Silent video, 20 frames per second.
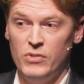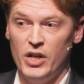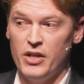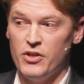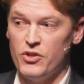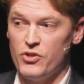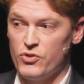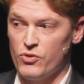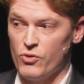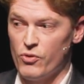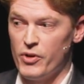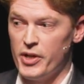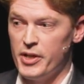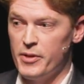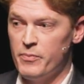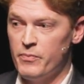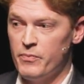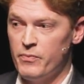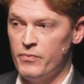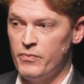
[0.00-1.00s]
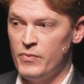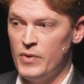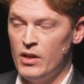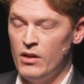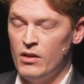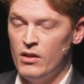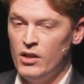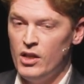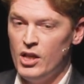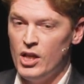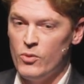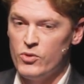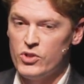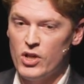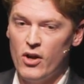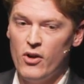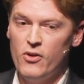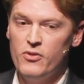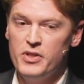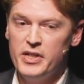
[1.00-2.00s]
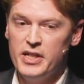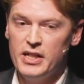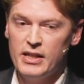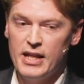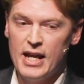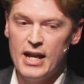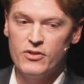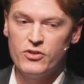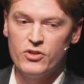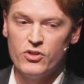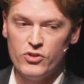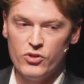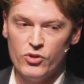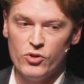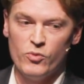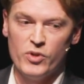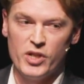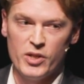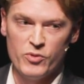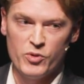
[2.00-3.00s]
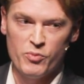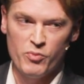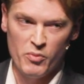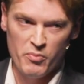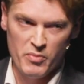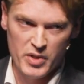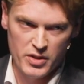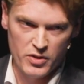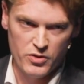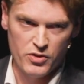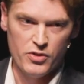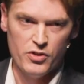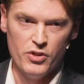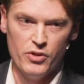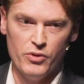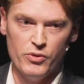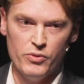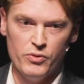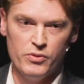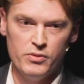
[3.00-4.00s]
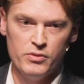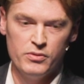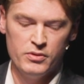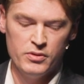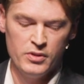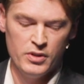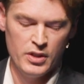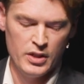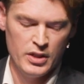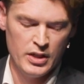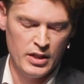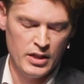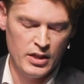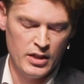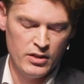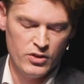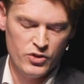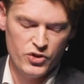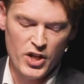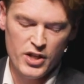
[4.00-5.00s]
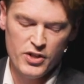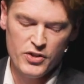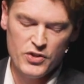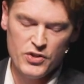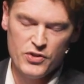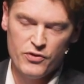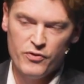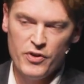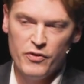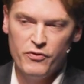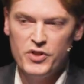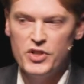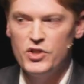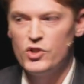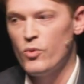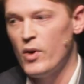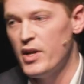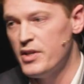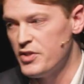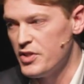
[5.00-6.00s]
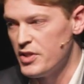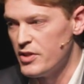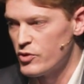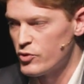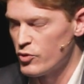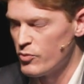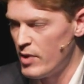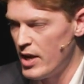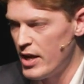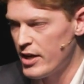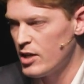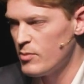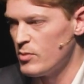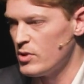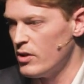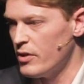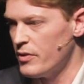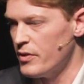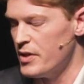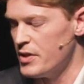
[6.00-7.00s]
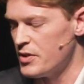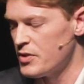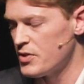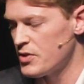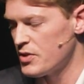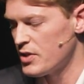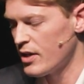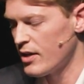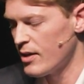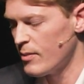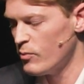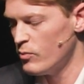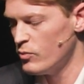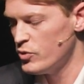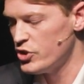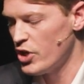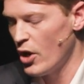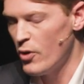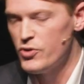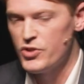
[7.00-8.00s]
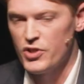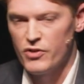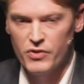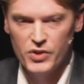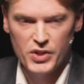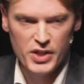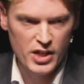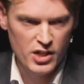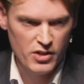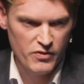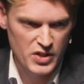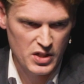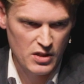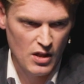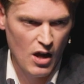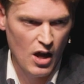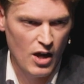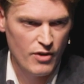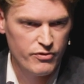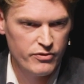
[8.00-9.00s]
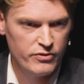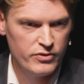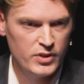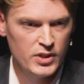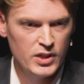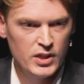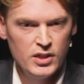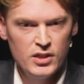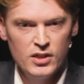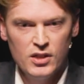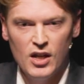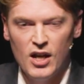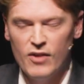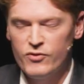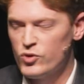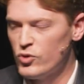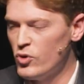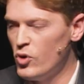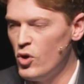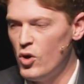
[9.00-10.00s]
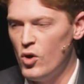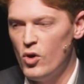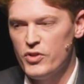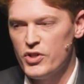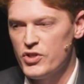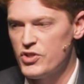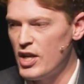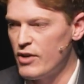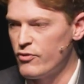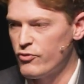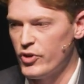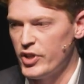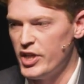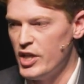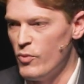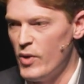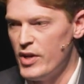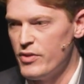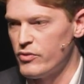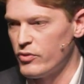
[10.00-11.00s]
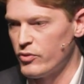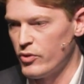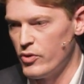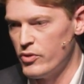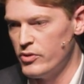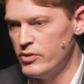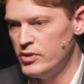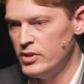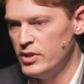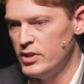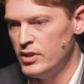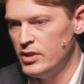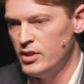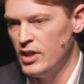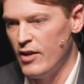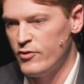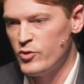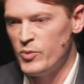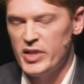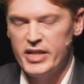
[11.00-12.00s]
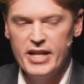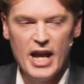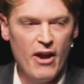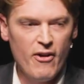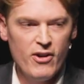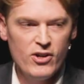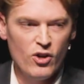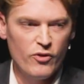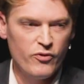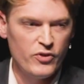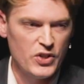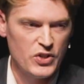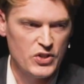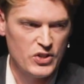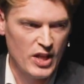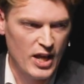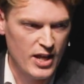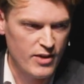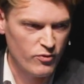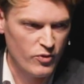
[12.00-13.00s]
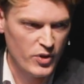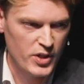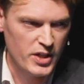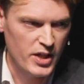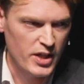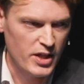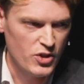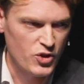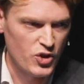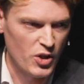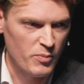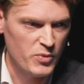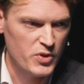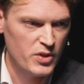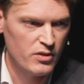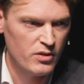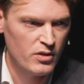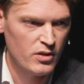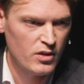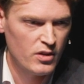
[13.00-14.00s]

End of story. He was only allowed to do what he was permitted to do. Genesis 50:20 is remarkable on this. Joseph, at the end of his life, after all the suffering he went through, after being carried off into slavery into Egypt,